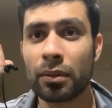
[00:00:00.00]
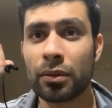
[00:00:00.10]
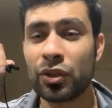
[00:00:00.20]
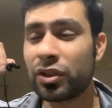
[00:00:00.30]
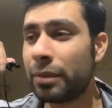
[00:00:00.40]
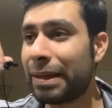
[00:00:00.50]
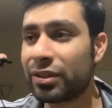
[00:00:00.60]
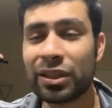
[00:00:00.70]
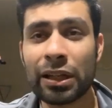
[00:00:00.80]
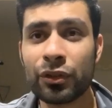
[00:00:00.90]
Just
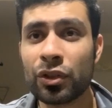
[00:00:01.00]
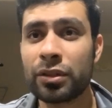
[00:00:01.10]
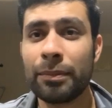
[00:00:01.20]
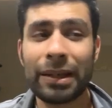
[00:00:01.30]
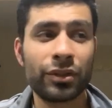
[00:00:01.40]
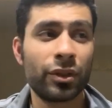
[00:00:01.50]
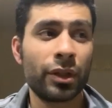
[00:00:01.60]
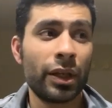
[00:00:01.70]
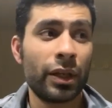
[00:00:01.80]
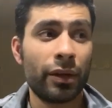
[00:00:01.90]
imagine
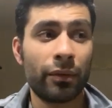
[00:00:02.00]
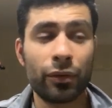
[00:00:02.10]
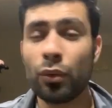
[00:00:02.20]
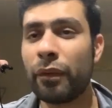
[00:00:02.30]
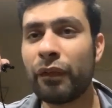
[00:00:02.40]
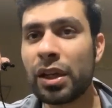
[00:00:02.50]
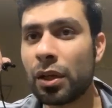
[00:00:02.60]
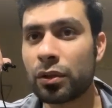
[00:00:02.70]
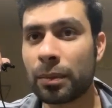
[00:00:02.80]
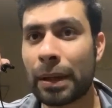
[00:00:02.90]
doing
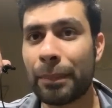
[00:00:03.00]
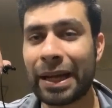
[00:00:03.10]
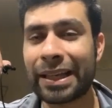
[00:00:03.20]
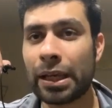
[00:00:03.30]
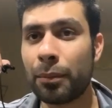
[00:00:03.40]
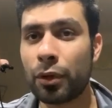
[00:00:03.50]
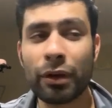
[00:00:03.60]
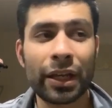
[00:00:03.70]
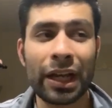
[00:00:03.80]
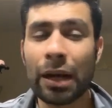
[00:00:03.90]
videos about Pacquiao
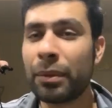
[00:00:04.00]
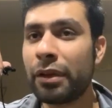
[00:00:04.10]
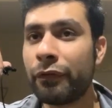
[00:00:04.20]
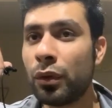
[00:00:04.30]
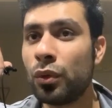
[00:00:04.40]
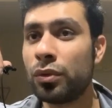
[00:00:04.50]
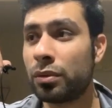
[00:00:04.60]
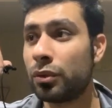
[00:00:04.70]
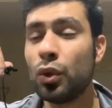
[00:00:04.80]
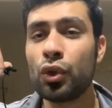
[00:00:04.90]
McGregor, how many
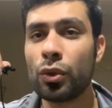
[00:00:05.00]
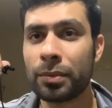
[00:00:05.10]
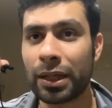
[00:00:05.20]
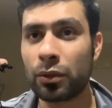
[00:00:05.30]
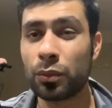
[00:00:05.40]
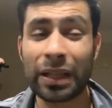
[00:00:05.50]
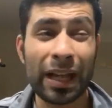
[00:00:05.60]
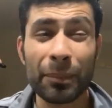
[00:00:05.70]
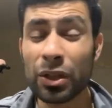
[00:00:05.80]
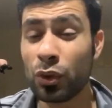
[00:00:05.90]
views YouTube channels will get,
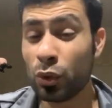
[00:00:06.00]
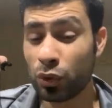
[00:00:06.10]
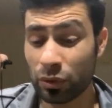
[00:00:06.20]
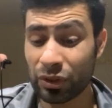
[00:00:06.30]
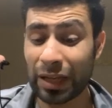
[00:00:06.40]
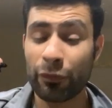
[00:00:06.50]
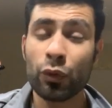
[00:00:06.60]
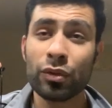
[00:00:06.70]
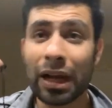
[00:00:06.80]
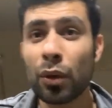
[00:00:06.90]
how many YouTube
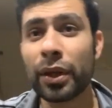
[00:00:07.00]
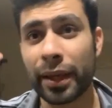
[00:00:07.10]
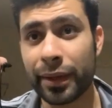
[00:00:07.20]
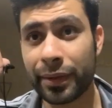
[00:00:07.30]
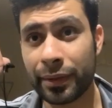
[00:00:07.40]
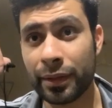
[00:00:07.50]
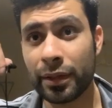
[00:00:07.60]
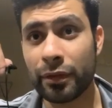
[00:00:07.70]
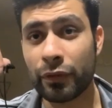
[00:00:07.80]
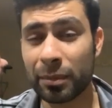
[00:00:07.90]
views I'll get
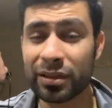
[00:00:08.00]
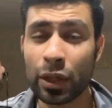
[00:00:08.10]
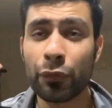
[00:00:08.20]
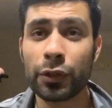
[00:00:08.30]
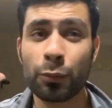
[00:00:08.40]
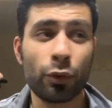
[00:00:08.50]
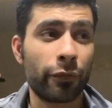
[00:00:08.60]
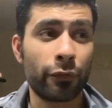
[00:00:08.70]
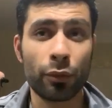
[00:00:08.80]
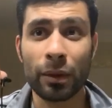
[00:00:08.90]
from a selfish point
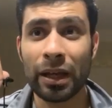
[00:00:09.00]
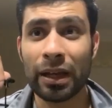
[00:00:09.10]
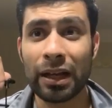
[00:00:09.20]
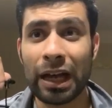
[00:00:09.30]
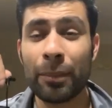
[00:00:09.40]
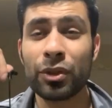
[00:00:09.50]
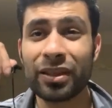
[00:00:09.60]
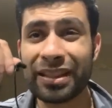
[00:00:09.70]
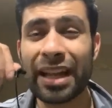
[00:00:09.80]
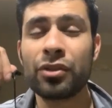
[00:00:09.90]
of view. How much
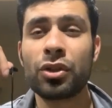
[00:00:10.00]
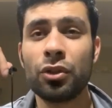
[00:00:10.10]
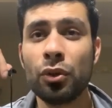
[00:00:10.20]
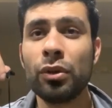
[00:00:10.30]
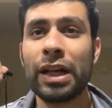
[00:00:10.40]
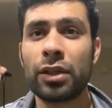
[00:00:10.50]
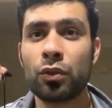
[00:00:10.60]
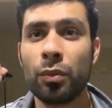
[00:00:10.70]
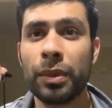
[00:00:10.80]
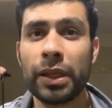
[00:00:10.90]
attention you guys
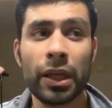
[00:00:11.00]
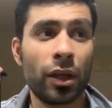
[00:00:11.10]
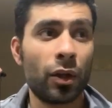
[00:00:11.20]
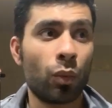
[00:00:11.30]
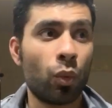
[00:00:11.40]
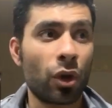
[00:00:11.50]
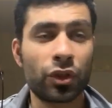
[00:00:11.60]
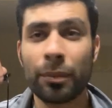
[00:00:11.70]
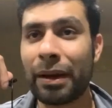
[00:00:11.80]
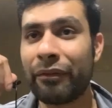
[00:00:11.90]
will be
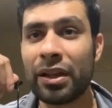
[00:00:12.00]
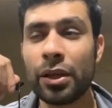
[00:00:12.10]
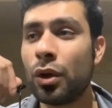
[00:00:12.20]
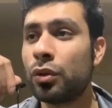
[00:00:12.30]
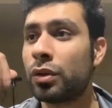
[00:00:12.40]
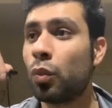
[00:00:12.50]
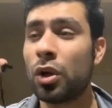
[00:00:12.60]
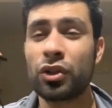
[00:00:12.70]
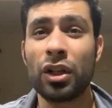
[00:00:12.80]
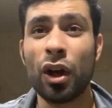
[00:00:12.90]
watching my videos and
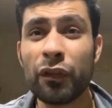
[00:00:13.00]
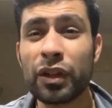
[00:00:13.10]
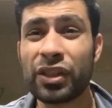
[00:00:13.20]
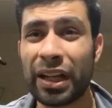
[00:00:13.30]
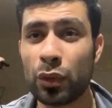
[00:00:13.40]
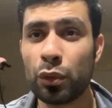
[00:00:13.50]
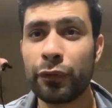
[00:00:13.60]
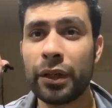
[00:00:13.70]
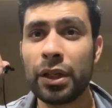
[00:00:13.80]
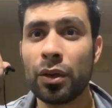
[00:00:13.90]
watching other channels'
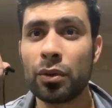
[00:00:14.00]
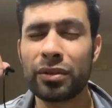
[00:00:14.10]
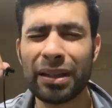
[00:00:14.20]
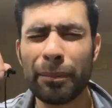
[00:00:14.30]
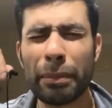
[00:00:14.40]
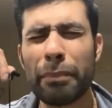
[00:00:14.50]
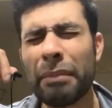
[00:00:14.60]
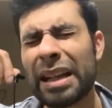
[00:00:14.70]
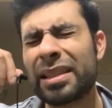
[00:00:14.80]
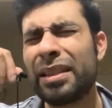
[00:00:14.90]
videos. It'd be
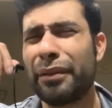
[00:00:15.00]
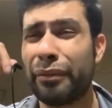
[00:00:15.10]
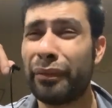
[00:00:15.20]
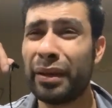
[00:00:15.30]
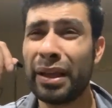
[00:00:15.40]
massive.